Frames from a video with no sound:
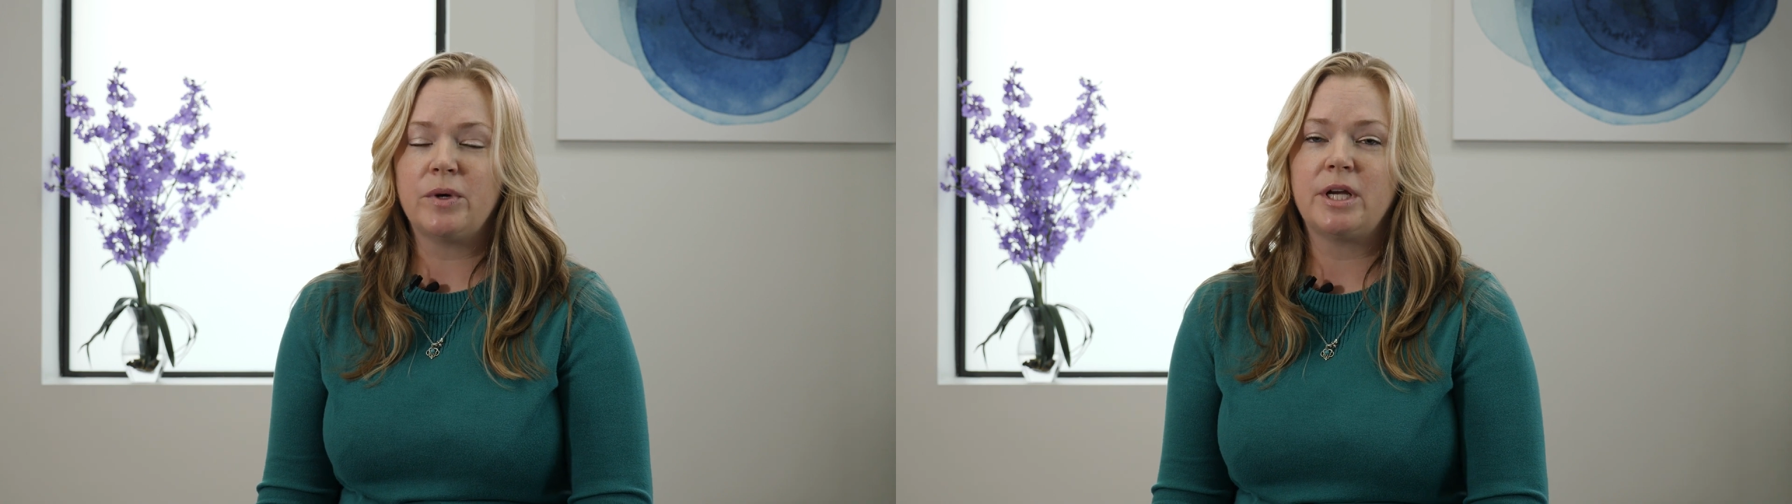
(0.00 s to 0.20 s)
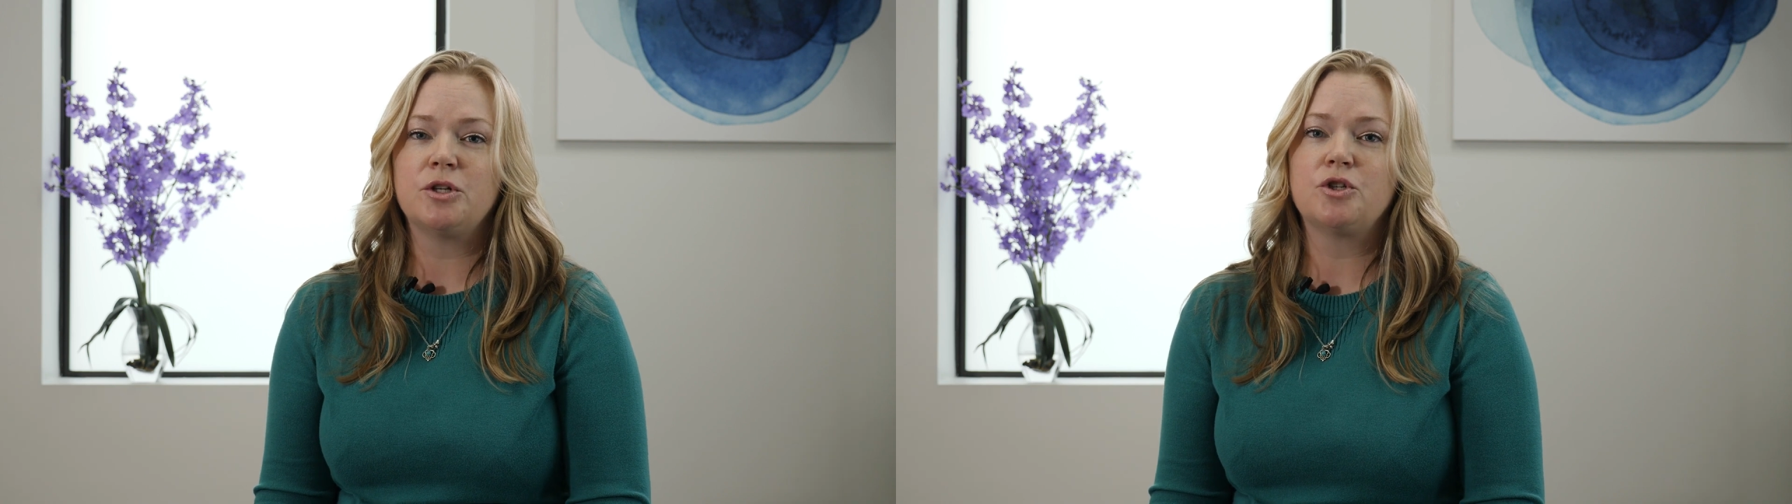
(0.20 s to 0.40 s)

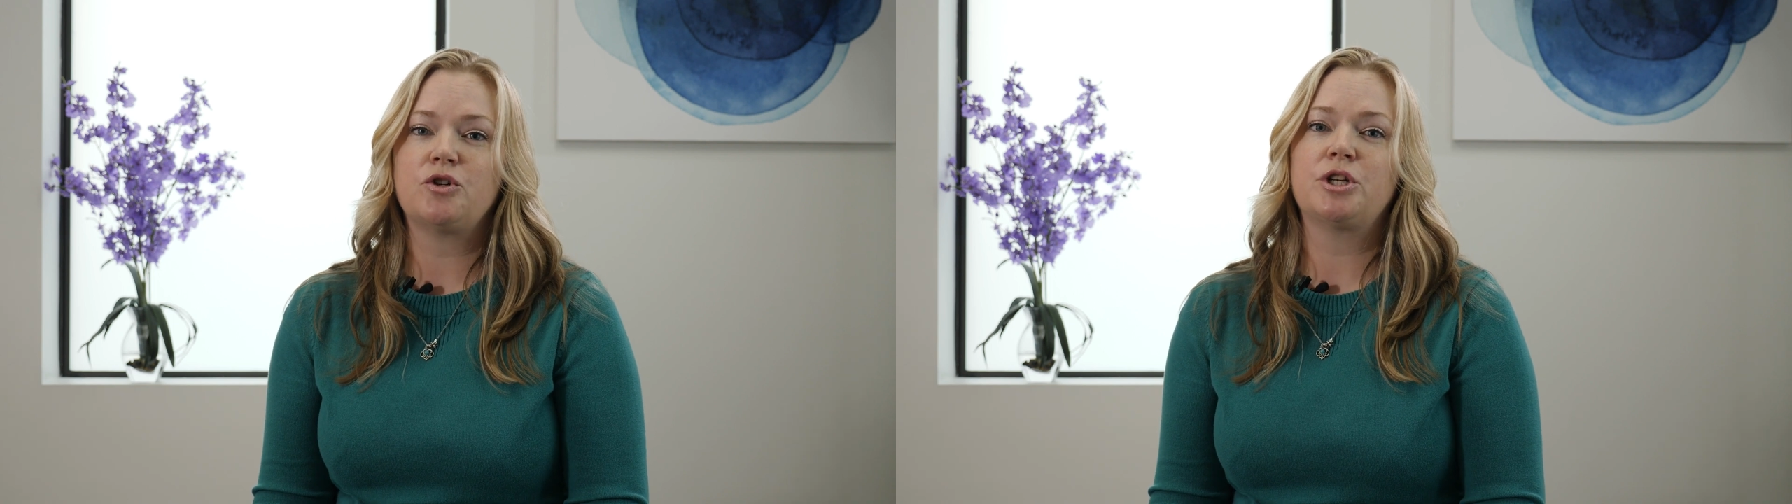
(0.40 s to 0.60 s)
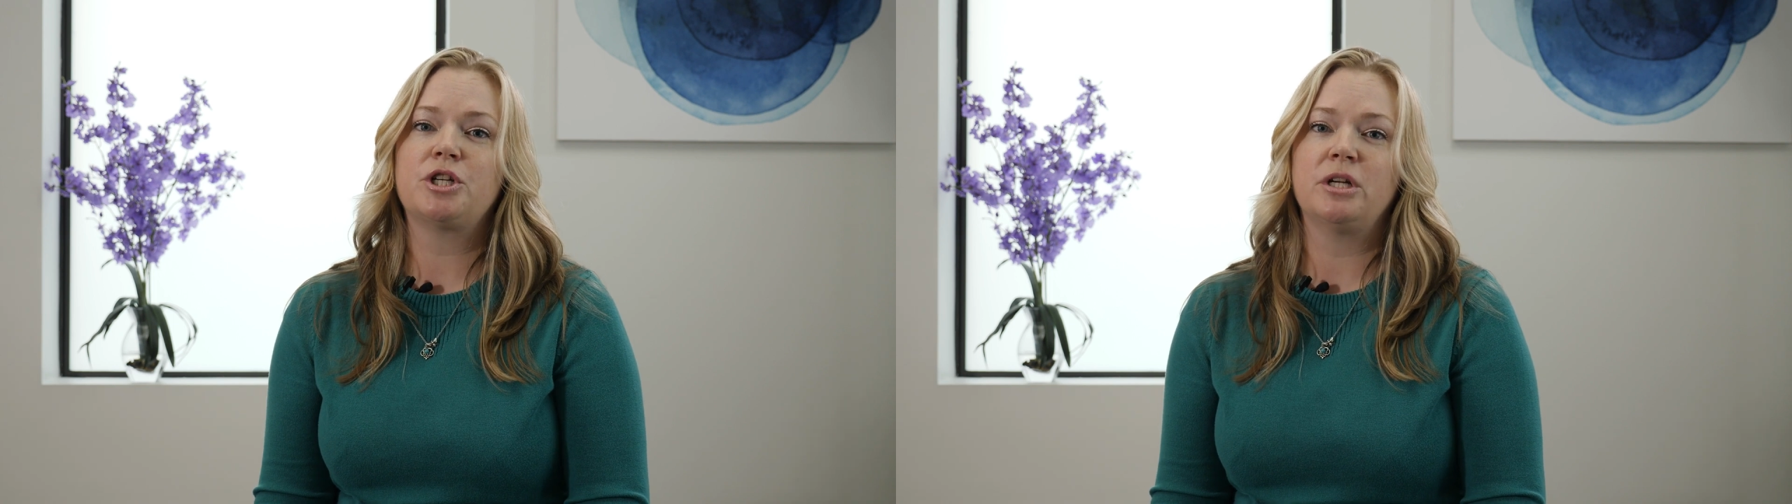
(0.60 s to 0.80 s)

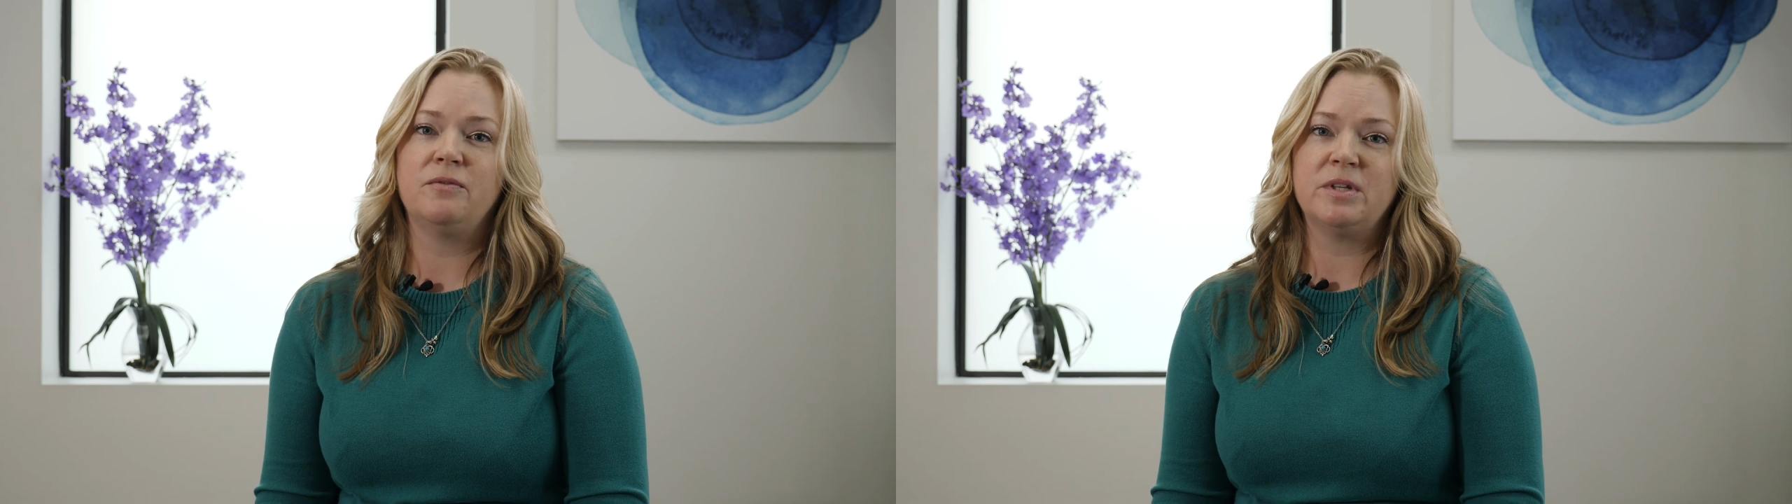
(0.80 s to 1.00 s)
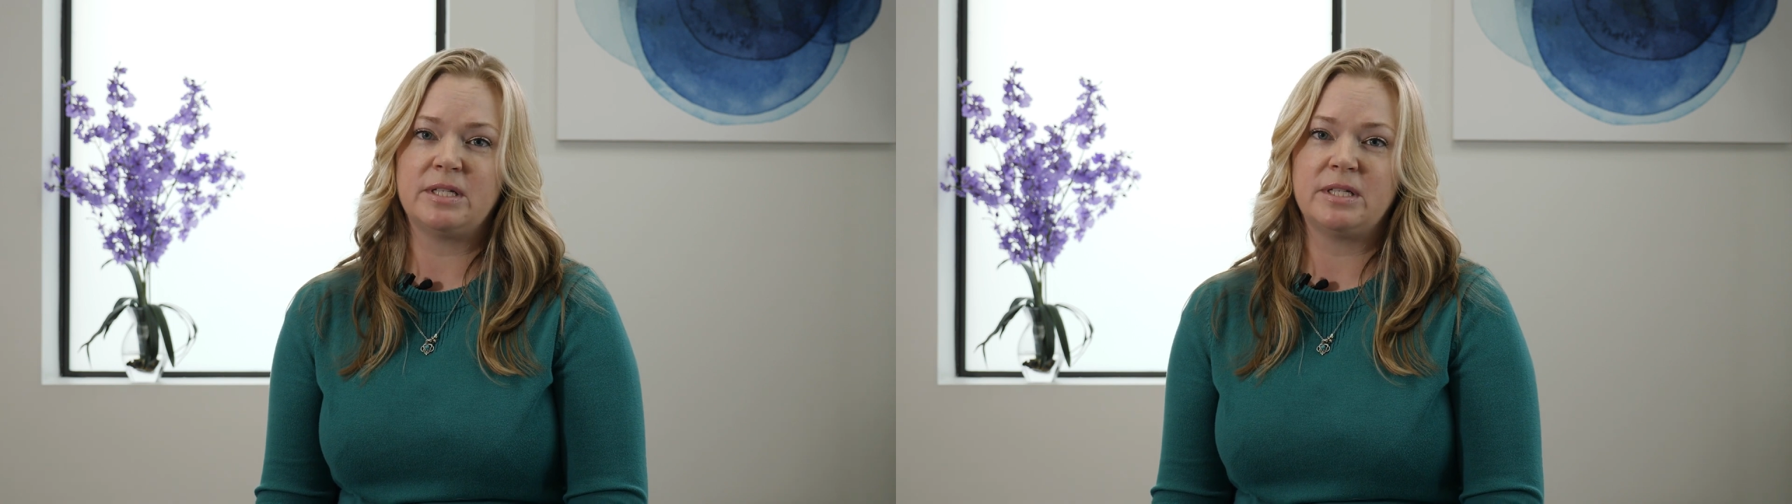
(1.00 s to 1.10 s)
reconstruction of the